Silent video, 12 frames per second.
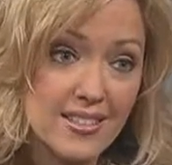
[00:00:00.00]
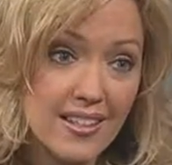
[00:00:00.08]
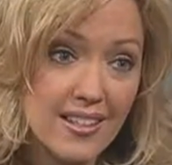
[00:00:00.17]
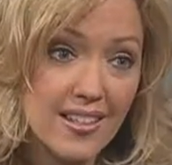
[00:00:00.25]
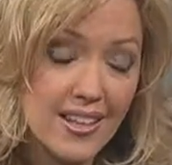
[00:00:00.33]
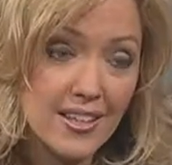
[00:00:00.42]

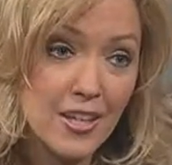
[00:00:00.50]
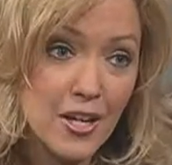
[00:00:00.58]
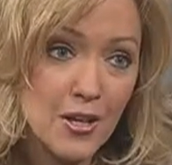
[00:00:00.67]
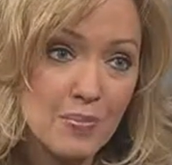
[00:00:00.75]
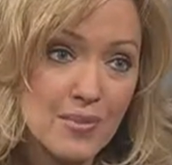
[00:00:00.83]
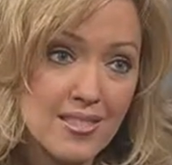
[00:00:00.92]
then
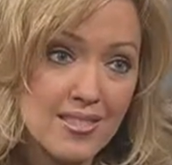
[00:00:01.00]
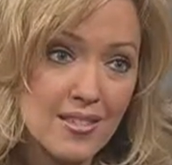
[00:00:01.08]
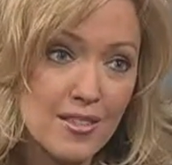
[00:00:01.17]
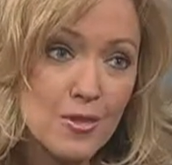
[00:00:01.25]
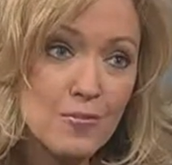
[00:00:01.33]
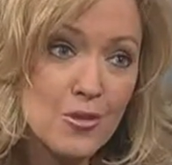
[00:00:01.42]
comes
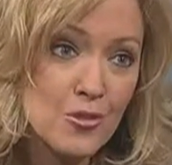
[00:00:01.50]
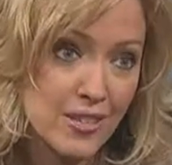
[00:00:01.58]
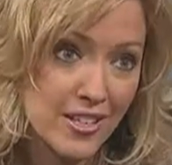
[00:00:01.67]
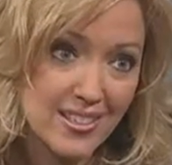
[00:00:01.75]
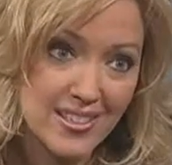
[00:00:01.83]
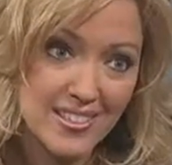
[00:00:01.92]
the
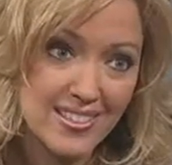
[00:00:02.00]
music.